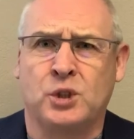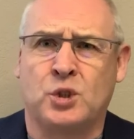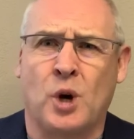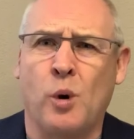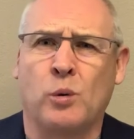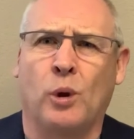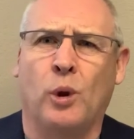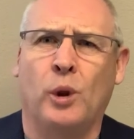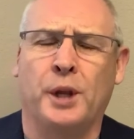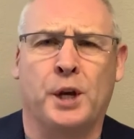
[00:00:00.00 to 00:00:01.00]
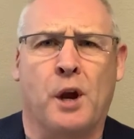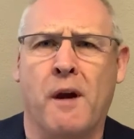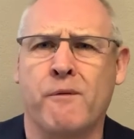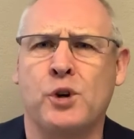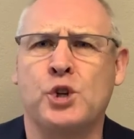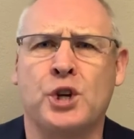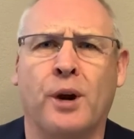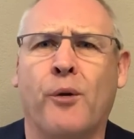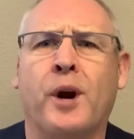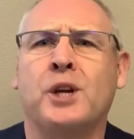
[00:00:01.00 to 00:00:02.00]
is total in every
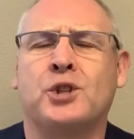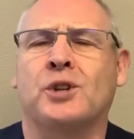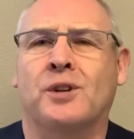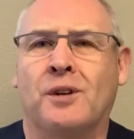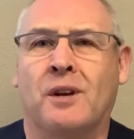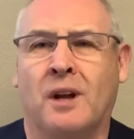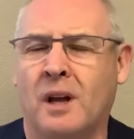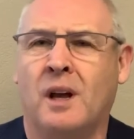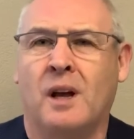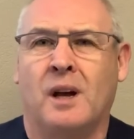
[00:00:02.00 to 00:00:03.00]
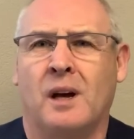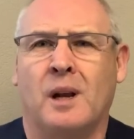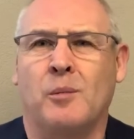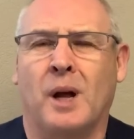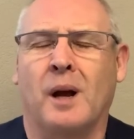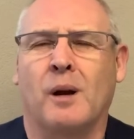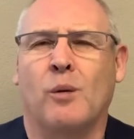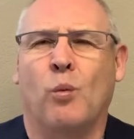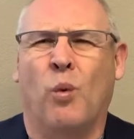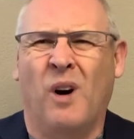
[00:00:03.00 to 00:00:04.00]
generation. And I'm like,
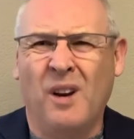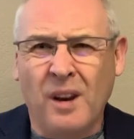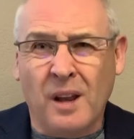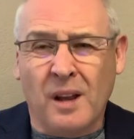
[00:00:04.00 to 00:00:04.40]
What?